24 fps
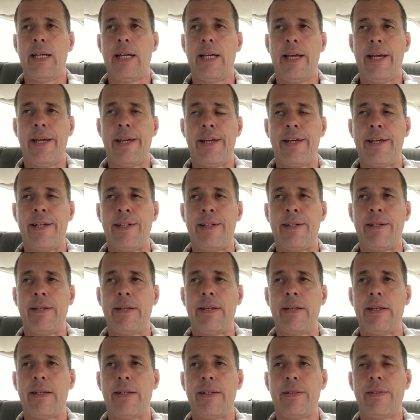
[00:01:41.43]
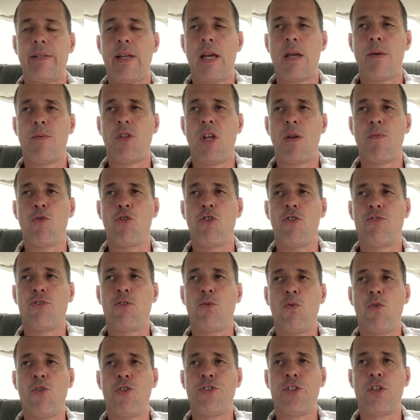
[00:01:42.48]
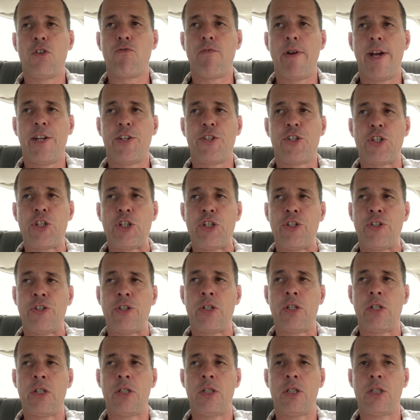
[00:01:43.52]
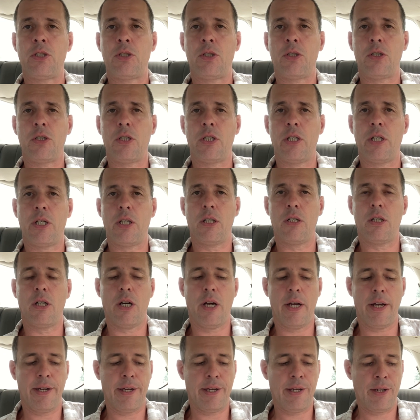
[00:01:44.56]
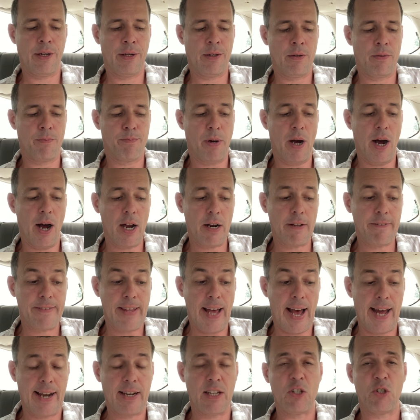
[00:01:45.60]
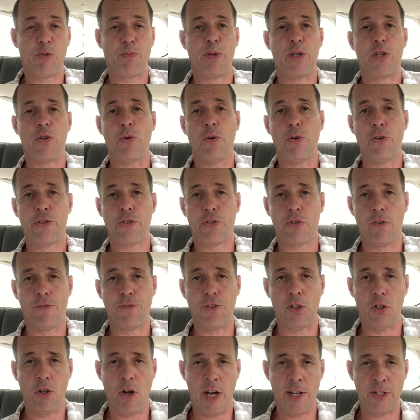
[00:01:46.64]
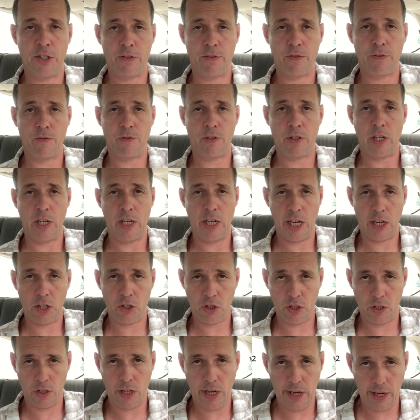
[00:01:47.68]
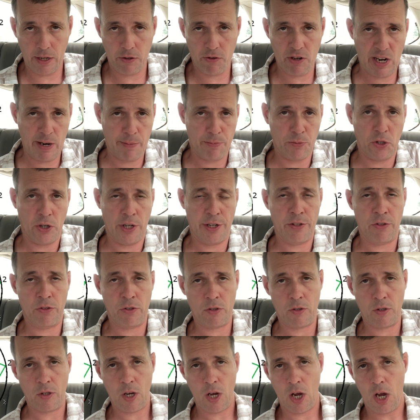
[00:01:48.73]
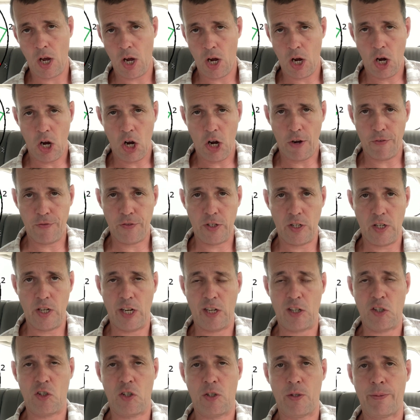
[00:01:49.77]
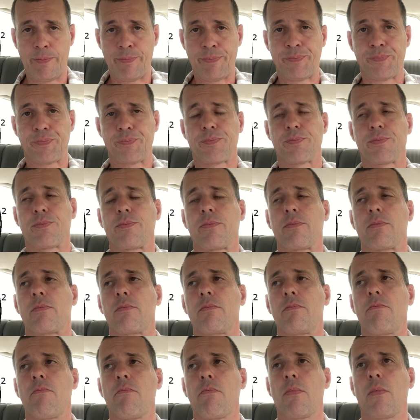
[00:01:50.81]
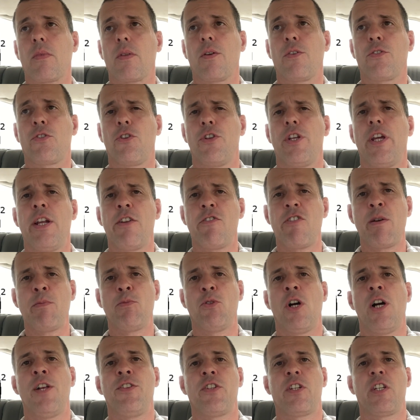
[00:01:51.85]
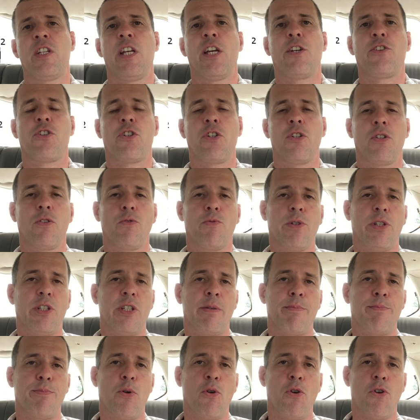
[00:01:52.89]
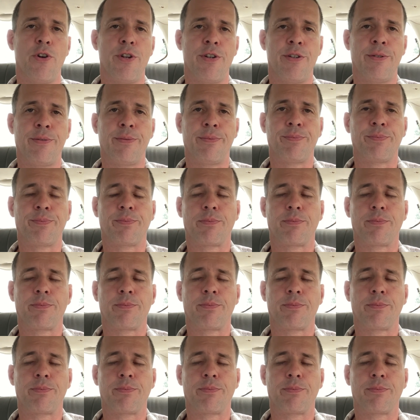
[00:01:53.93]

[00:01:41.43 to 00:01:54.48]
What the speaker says: and they move towards aggression. And part of that is because of the lines of connection, the Enneagram lines of connection. So the Enneagram lines of connection are really important,